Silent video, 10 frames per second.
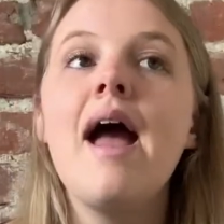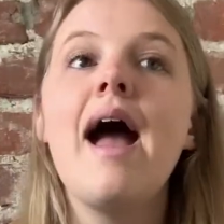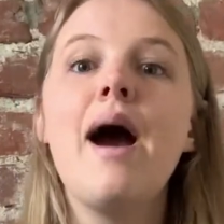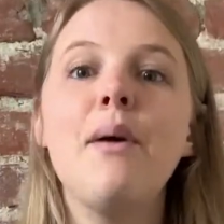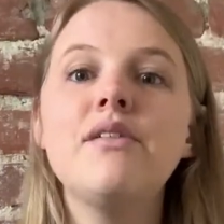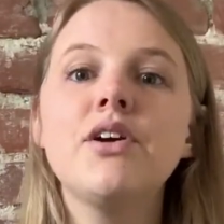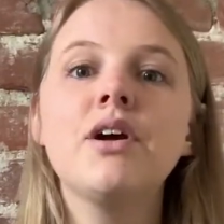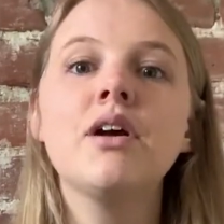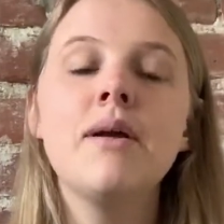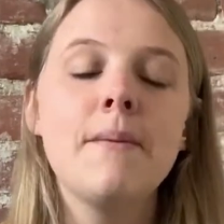
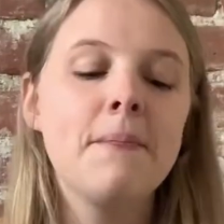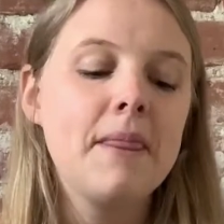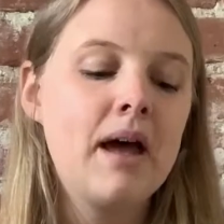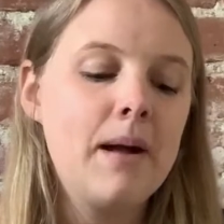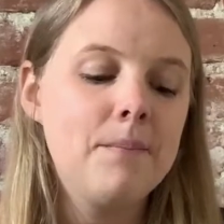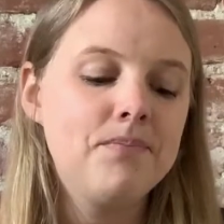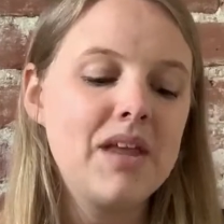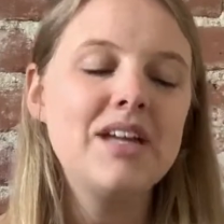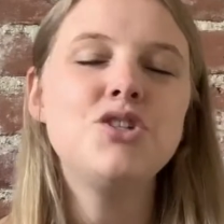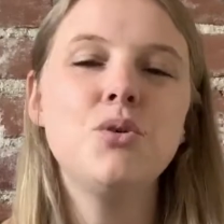However,
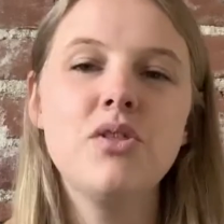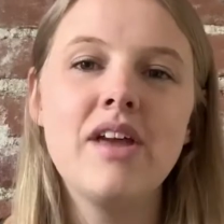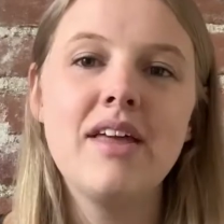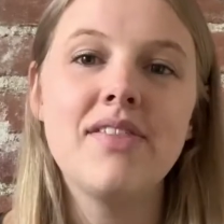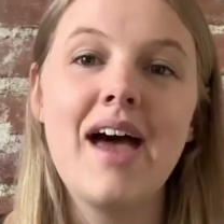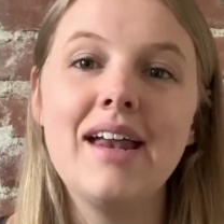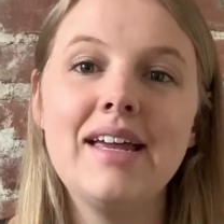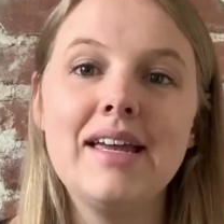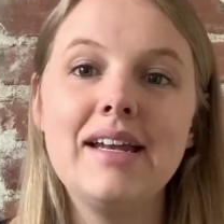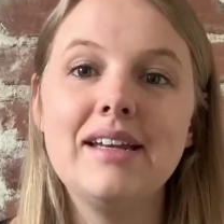I do think that
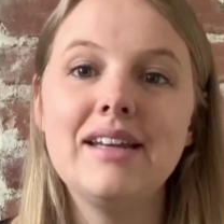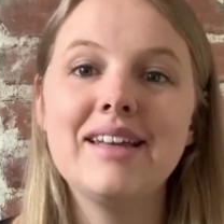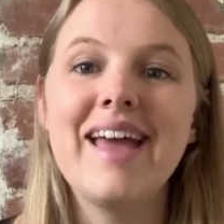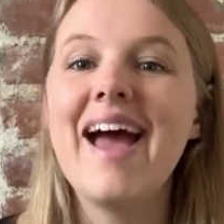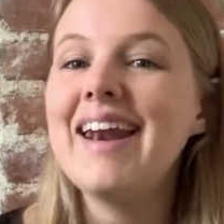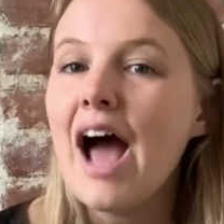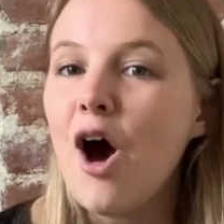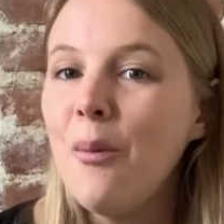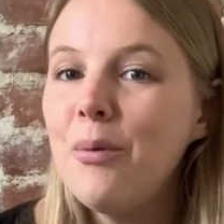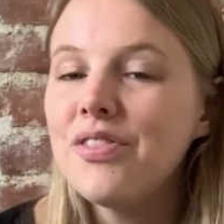it can
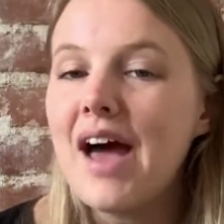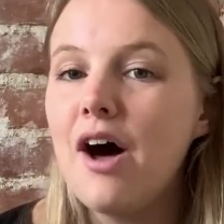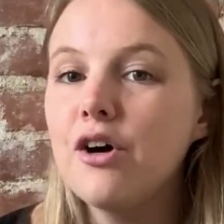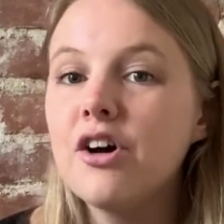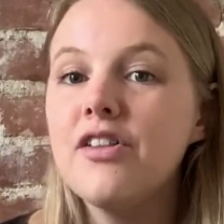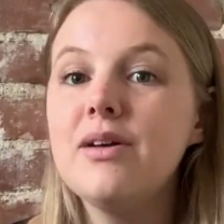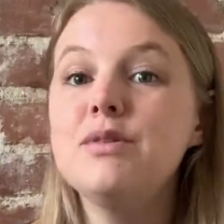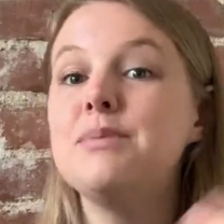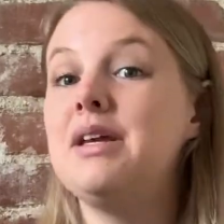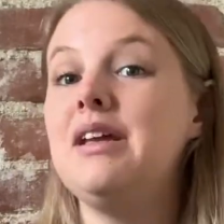help with the algorithm
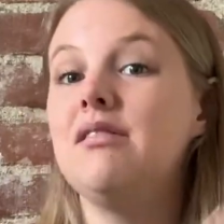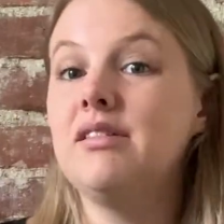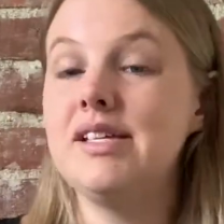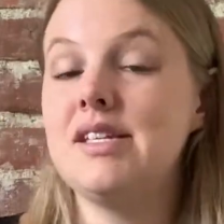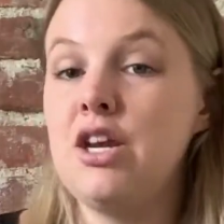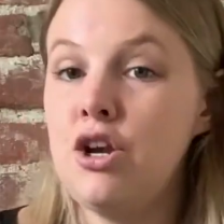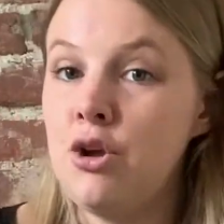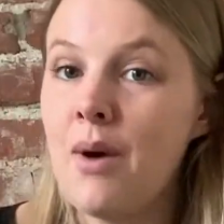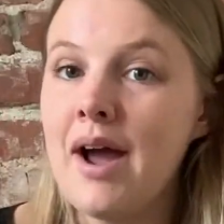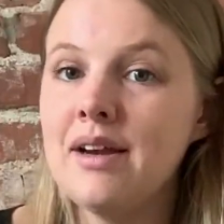to be listing
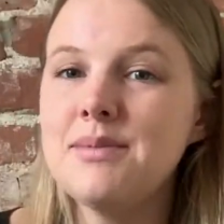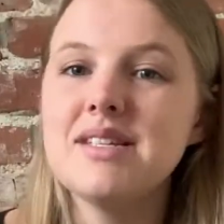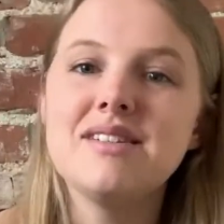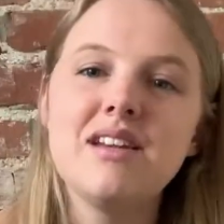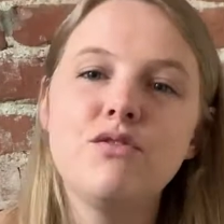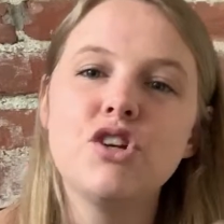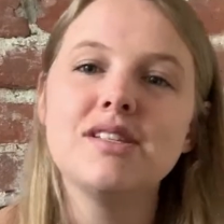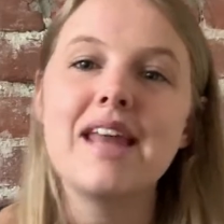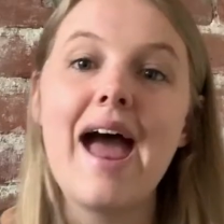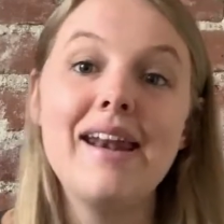new items instead of
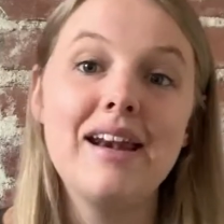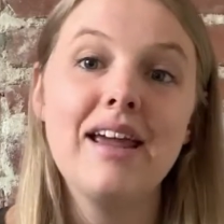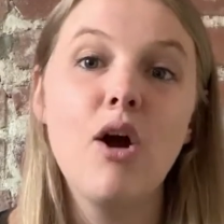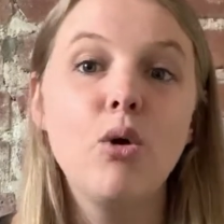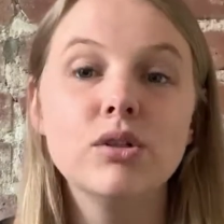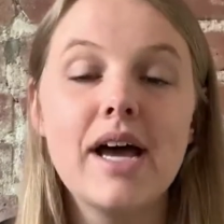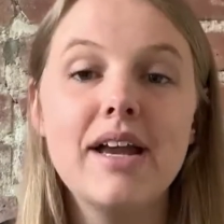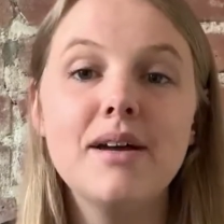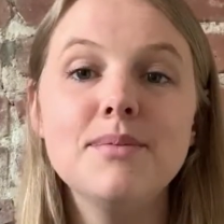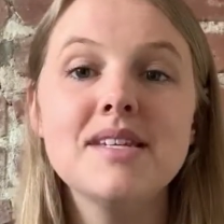just editing old
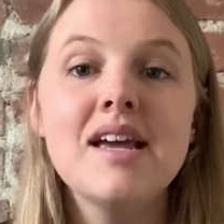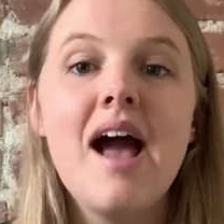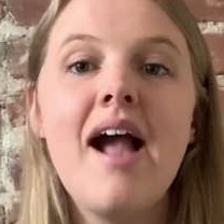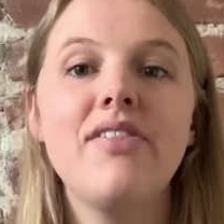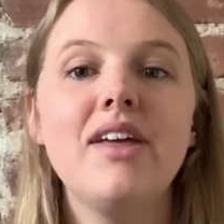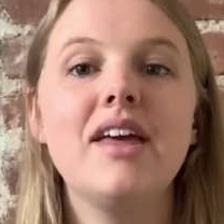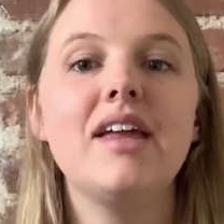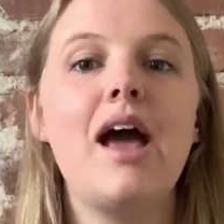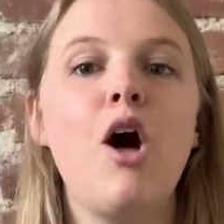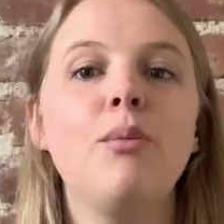items. I think it
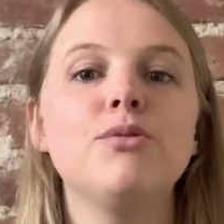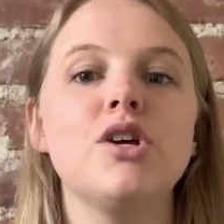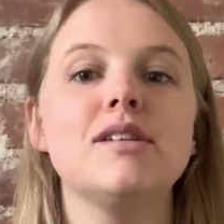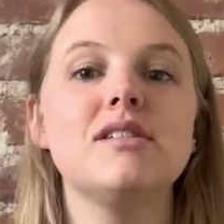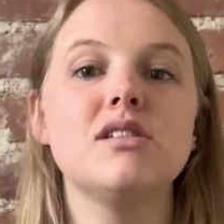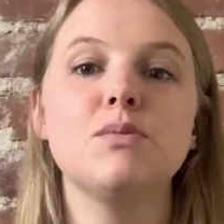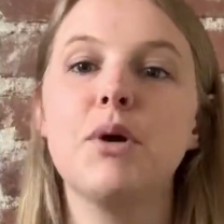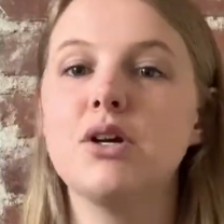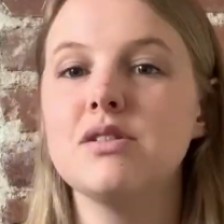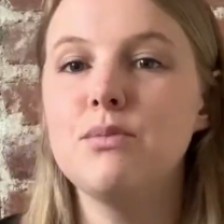can help just
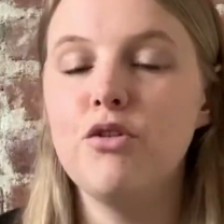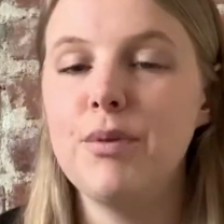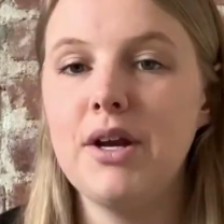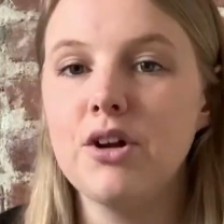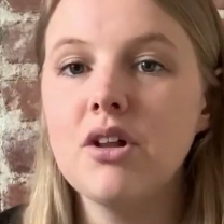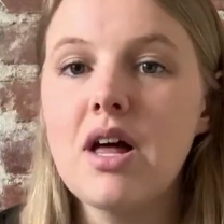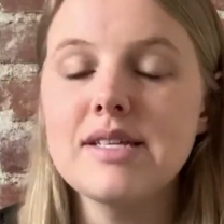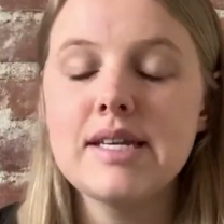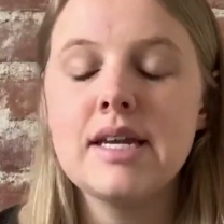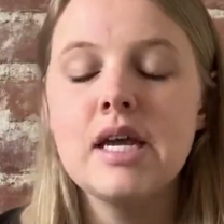spur some movement in your
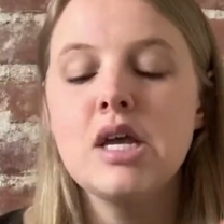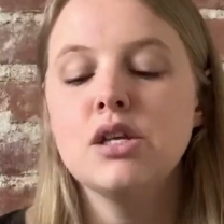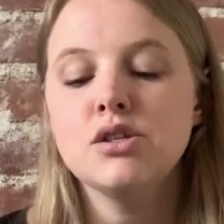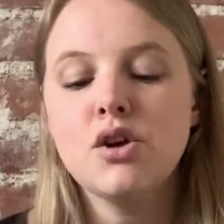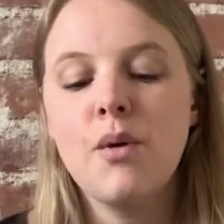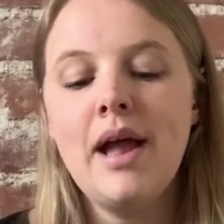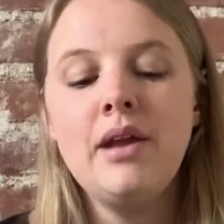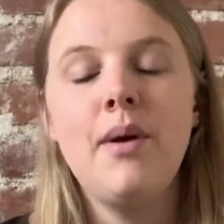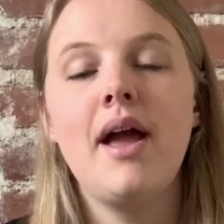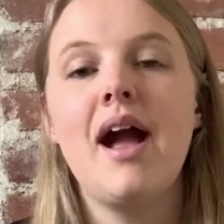closet. So
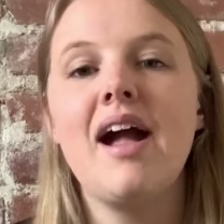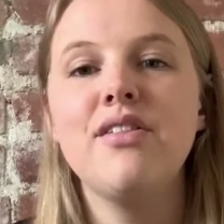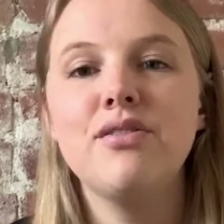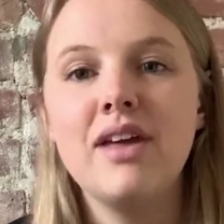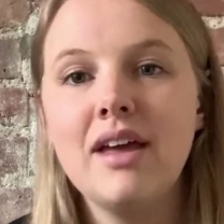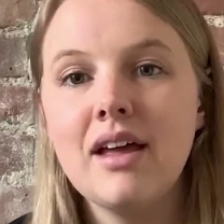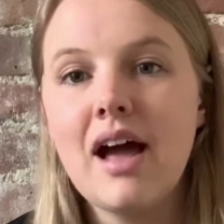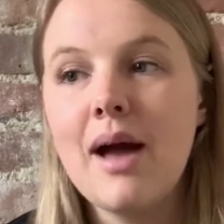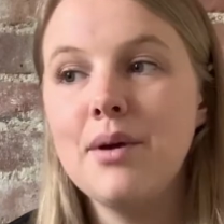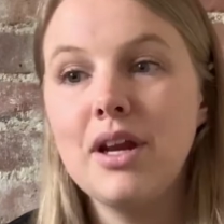anyway, I think
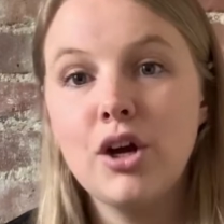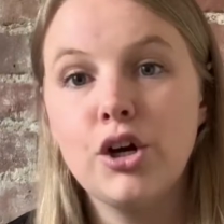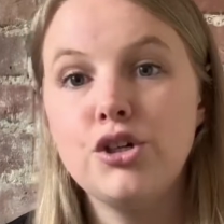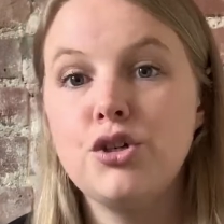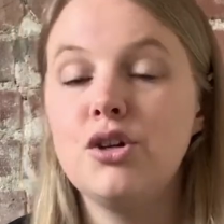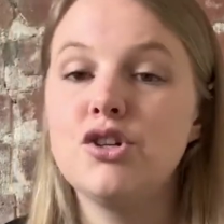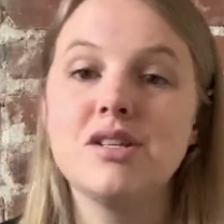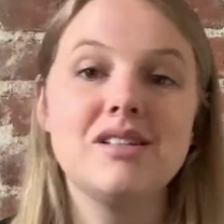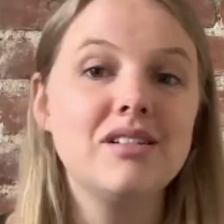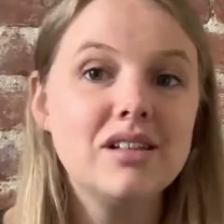I would encourage you to
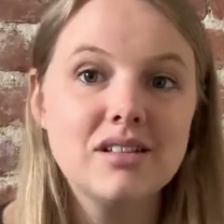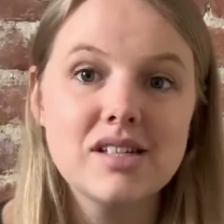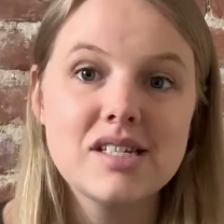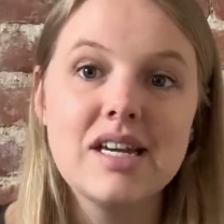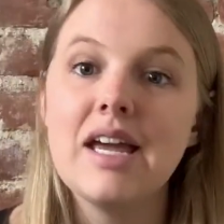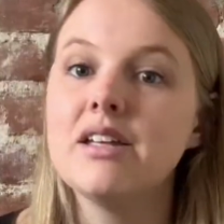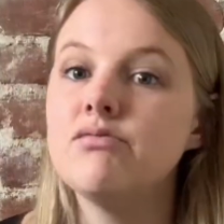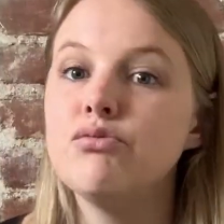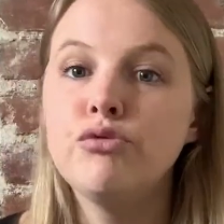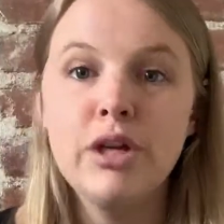just delete the listing
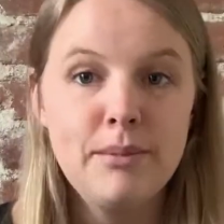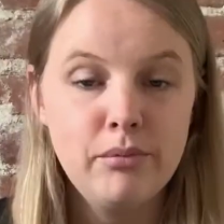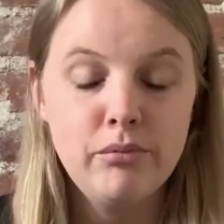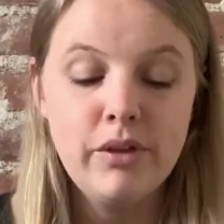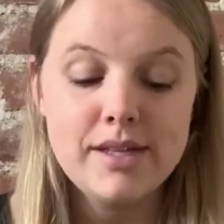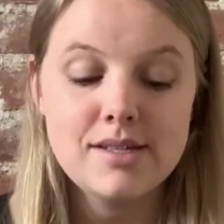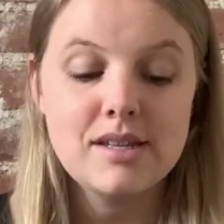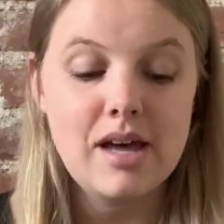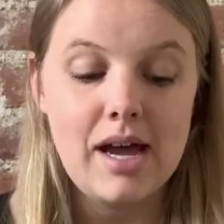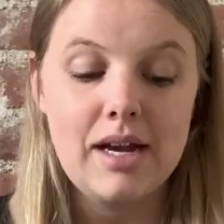and relist
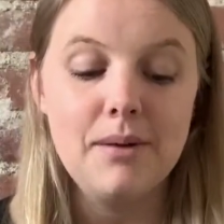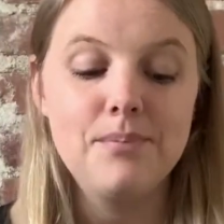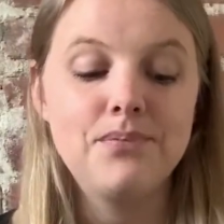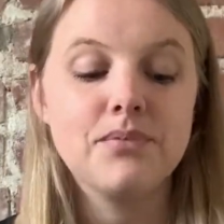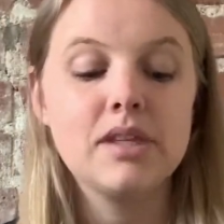the item.